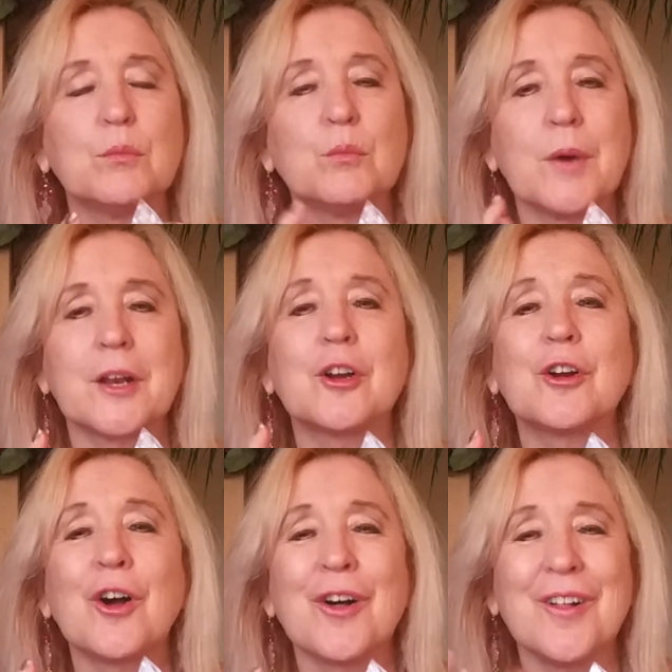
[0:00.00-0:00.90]
want to
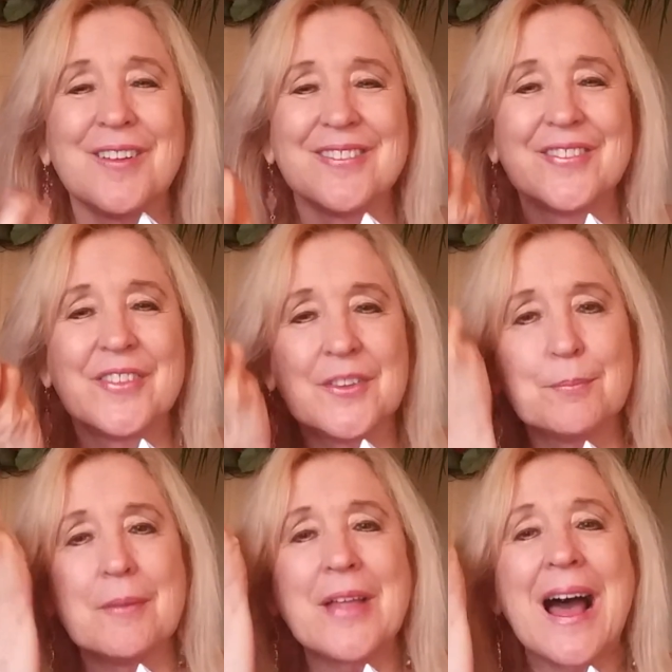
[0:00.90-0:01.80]
call
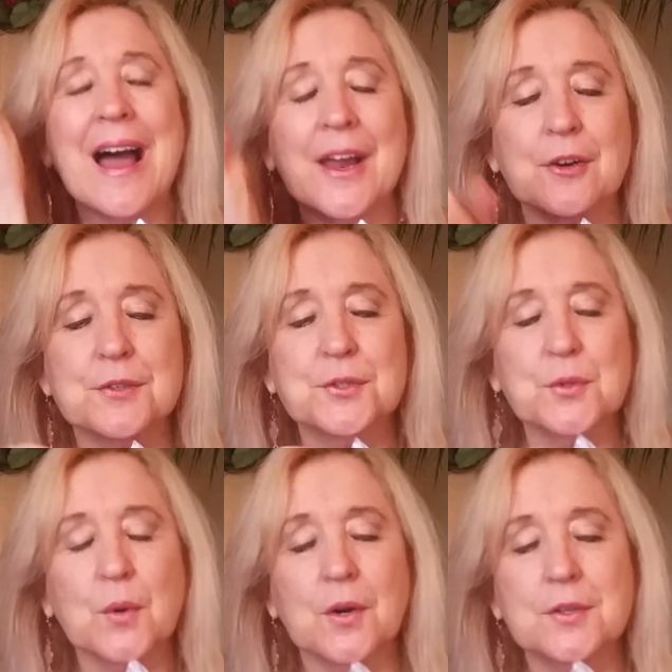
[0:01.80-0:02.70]
the higher
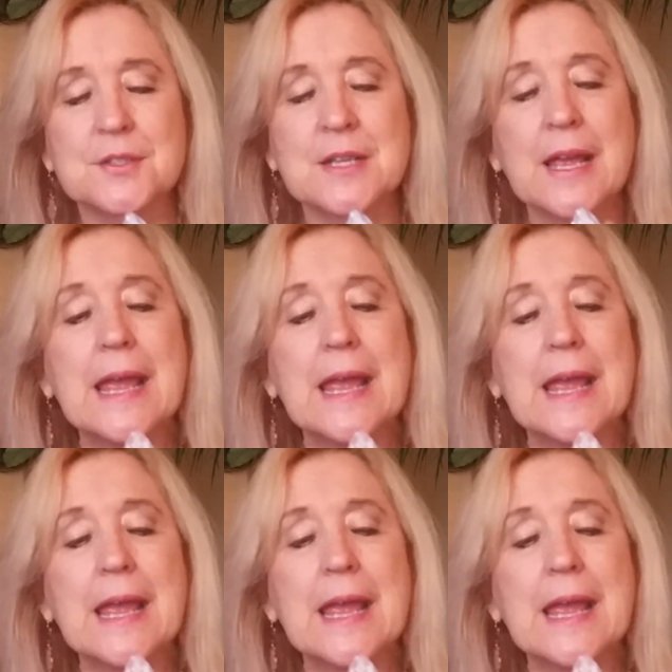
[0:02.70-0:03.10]
source.